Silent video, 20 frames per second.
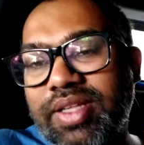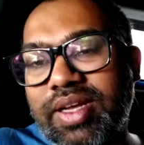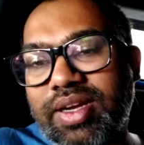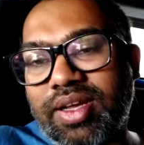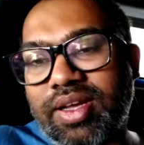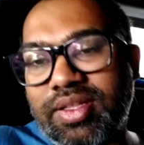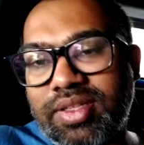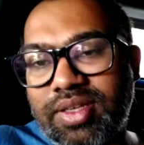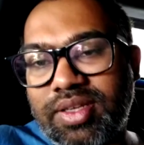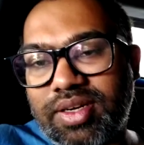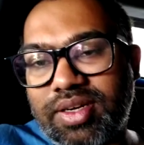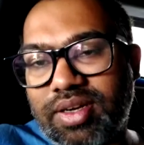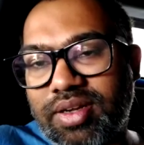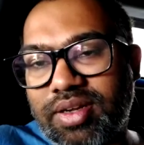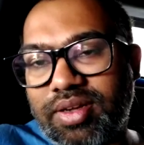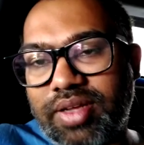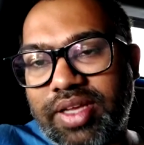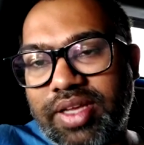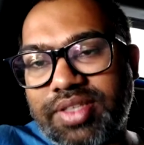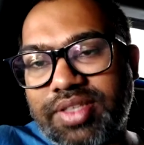that
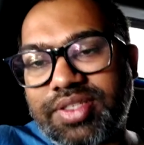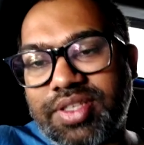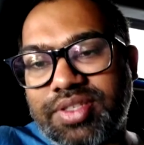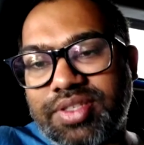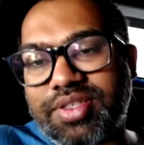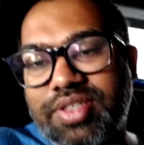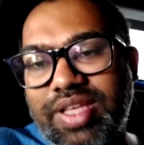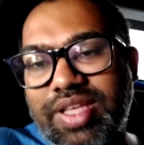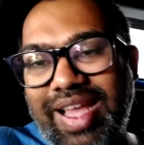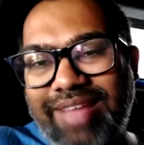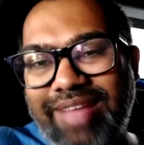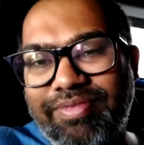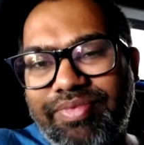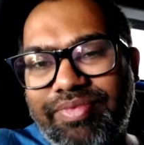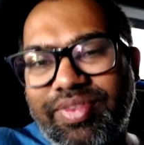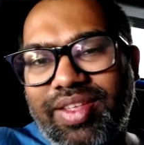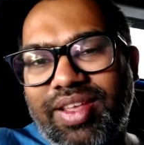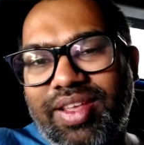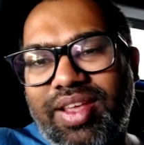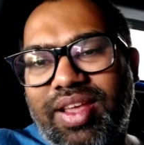other exchanges have.
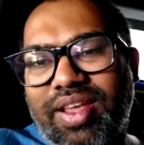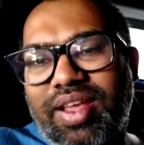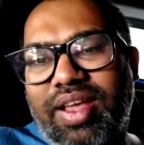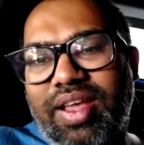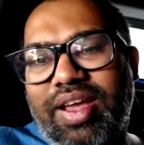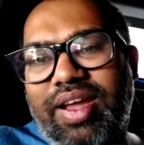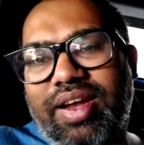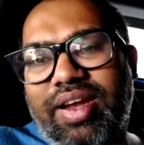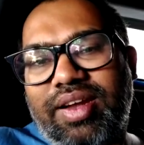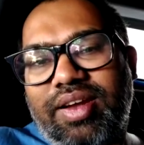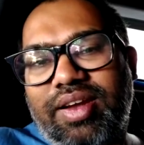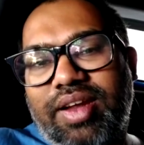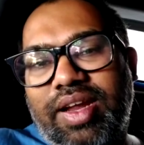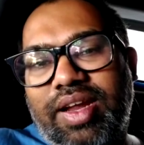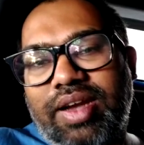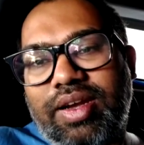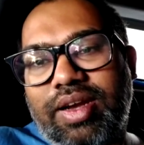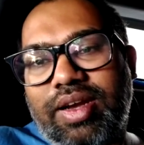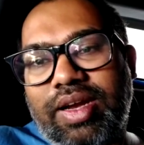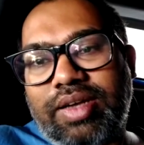And
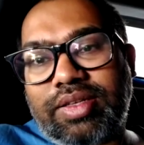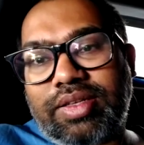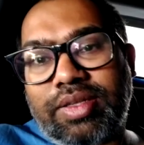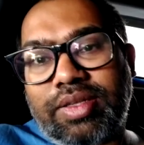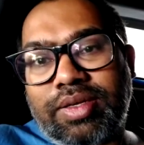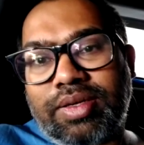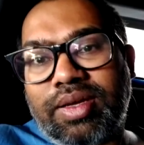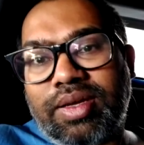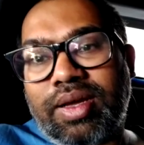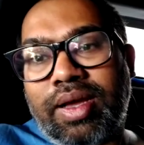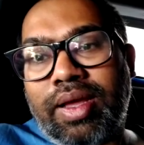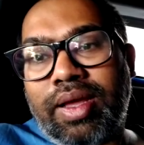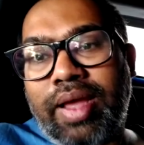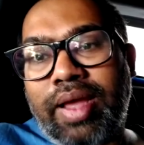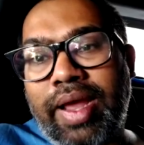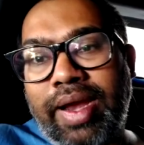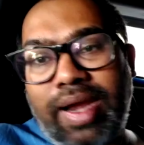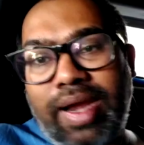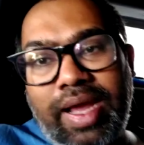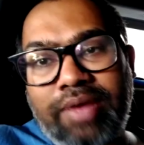
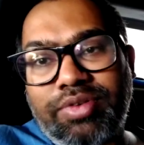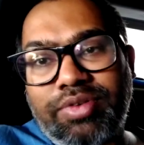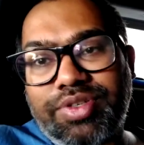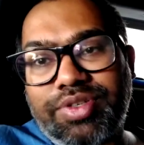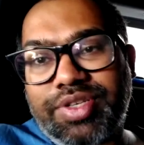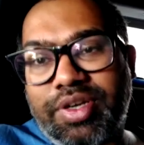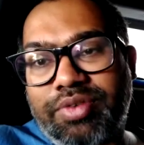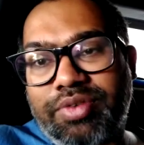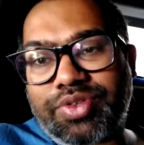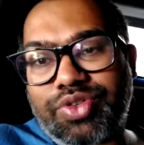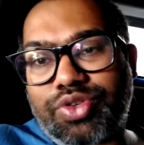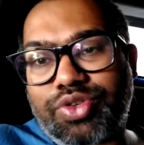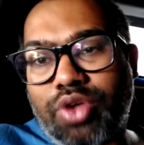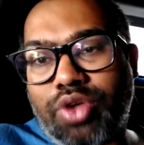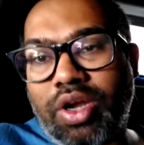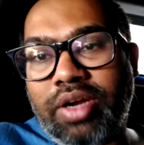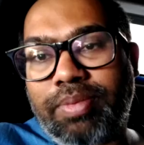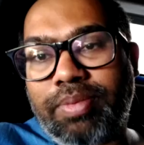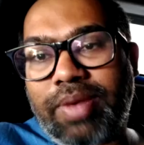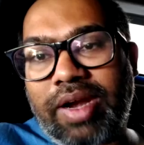I would say it was a
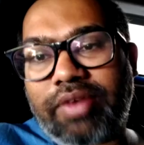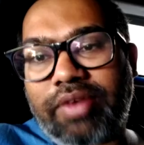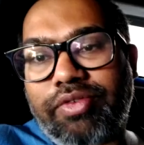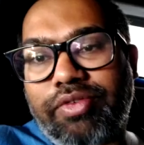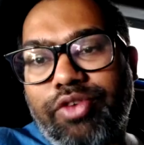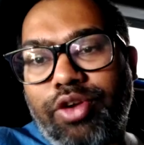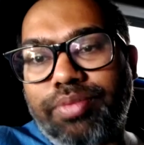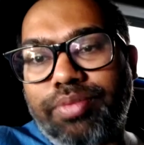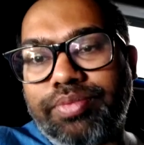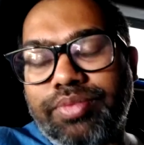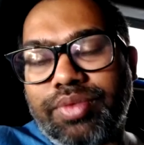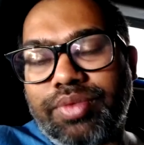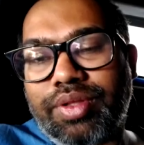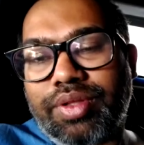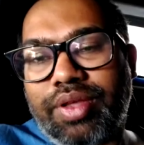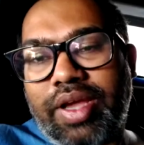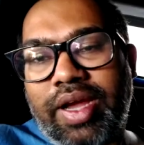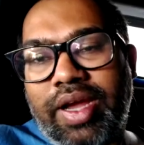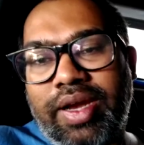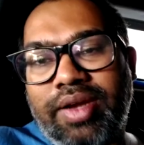solid platform.
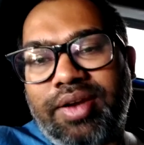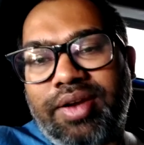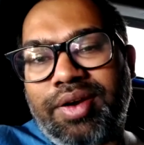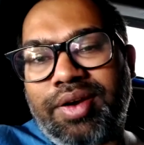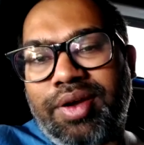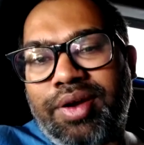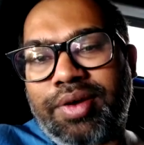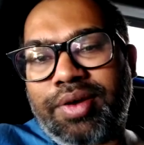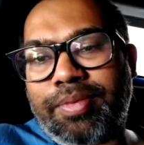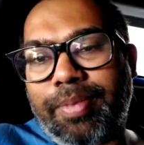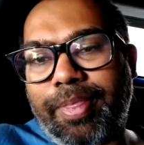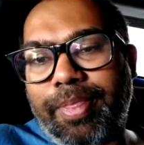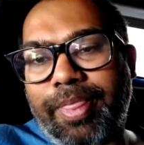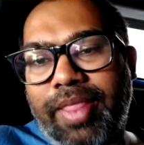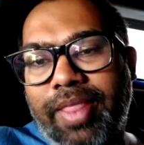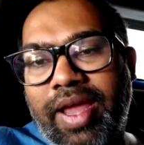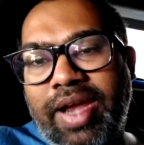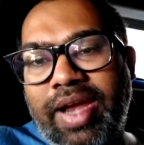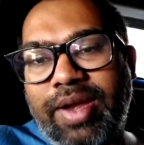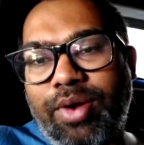
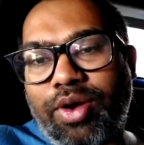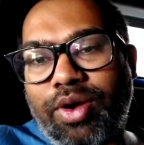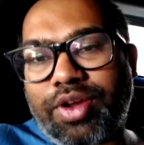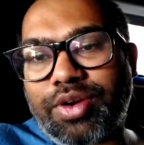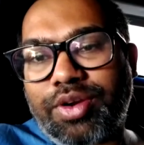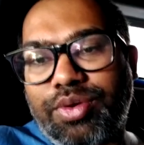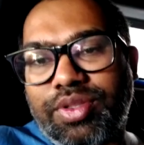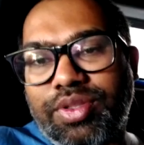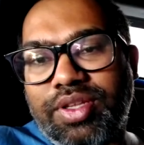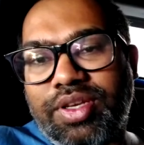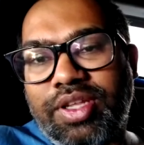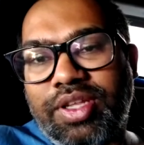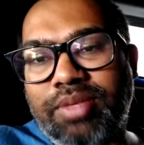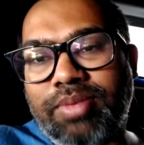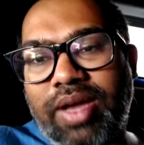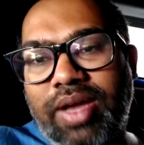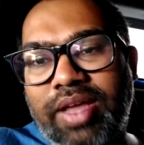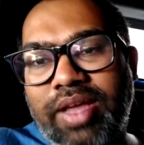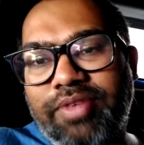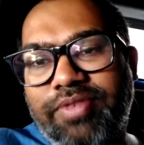And talking to the
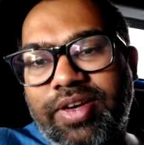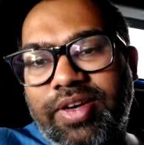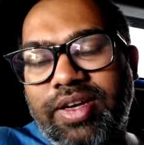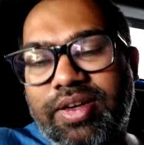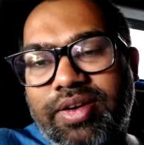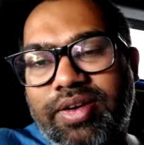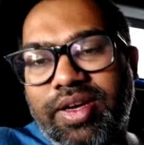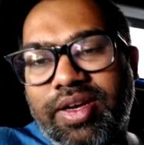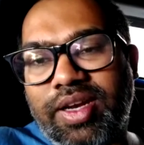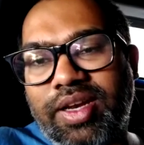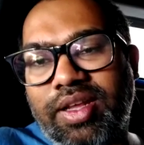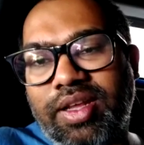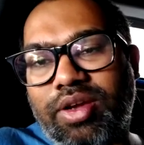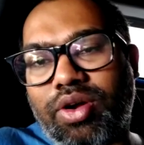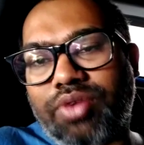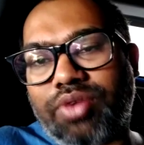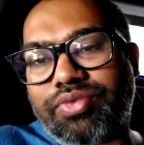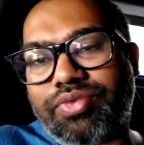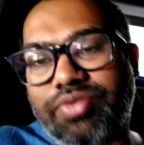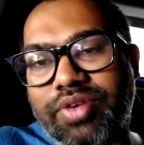team, I felt really
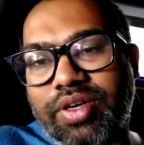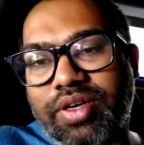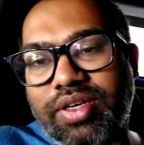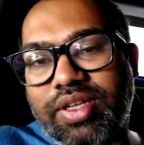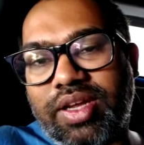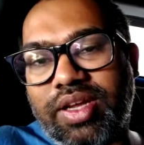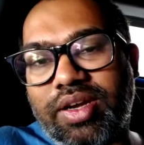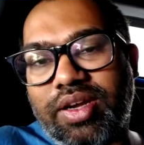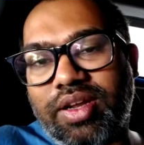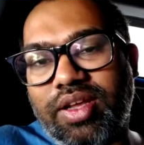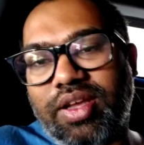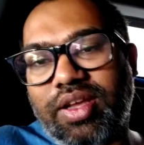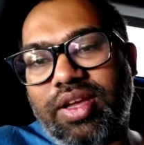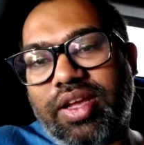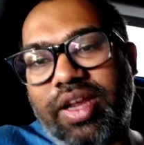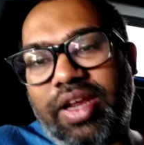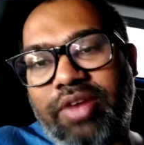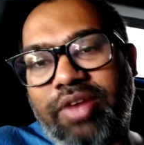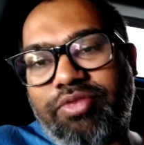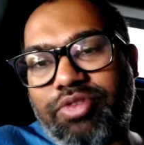confident that
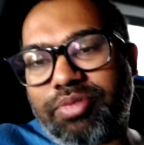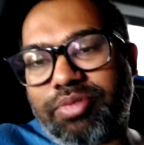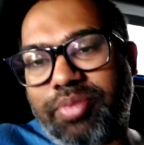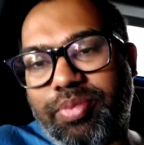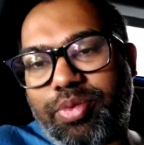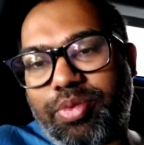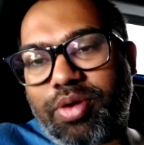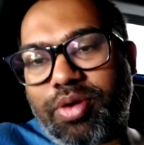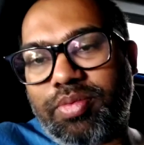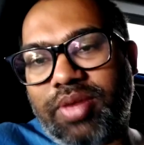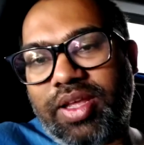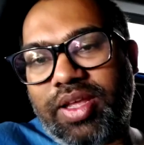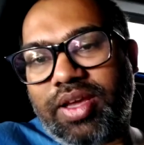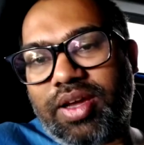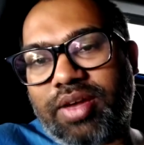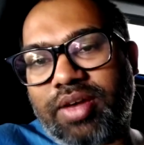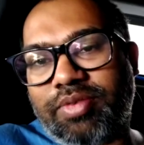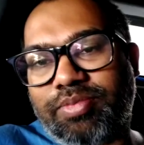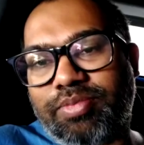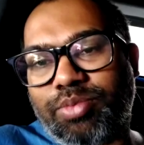it would be probably
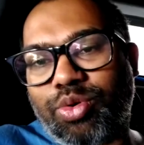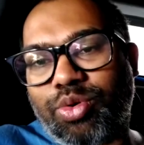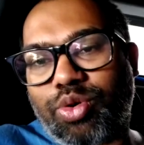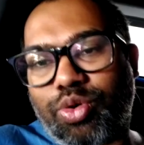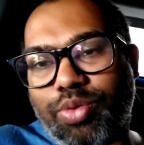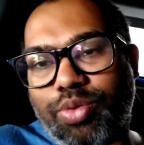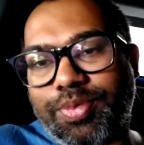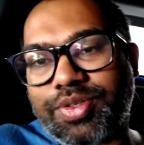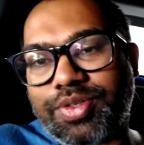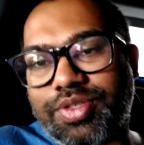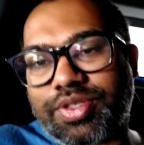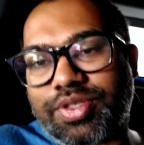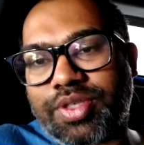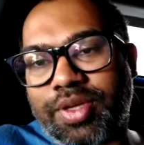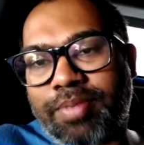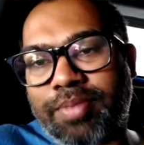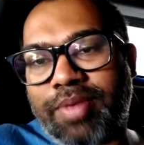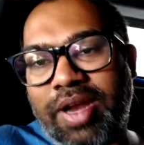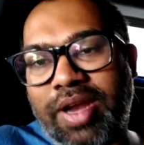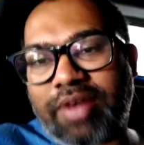a more robust
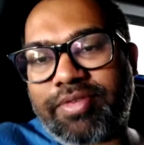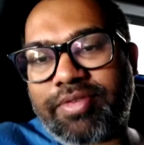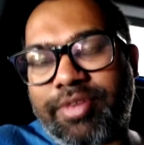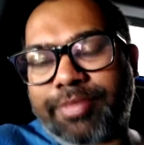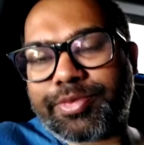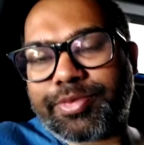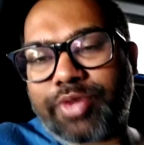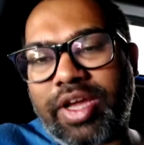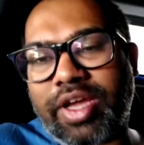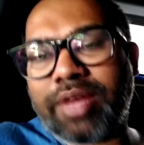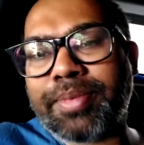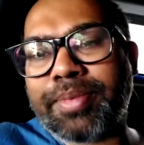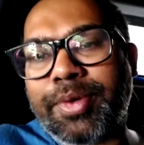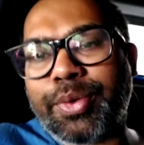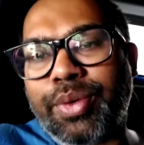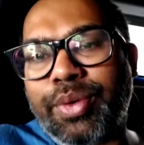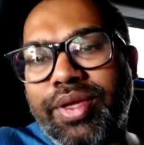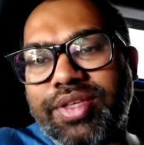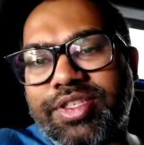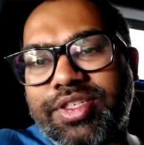platform. So I'll be
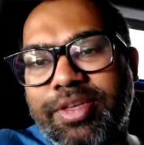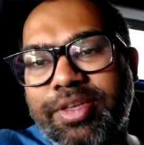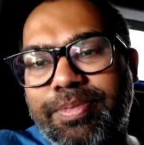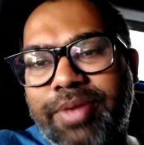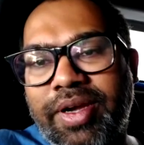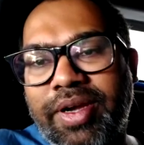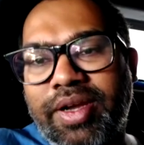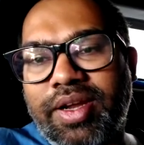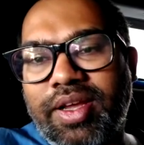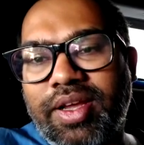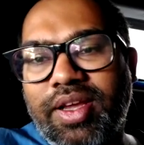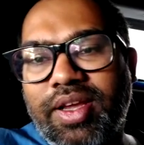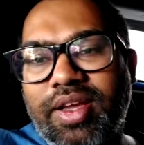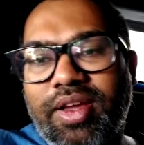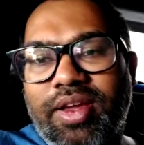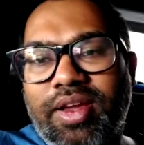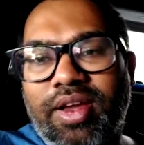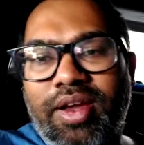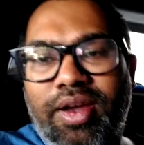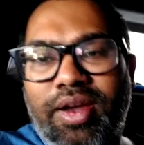doing a separate,
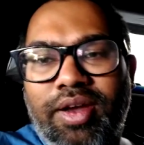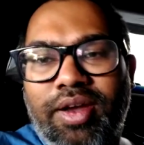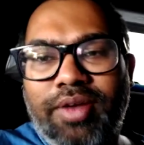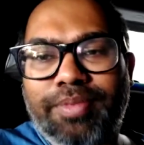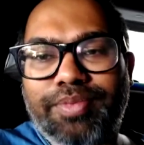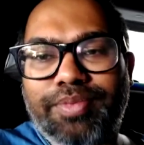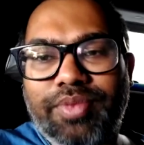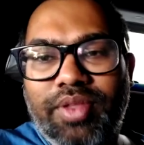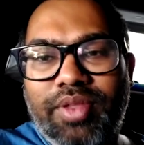a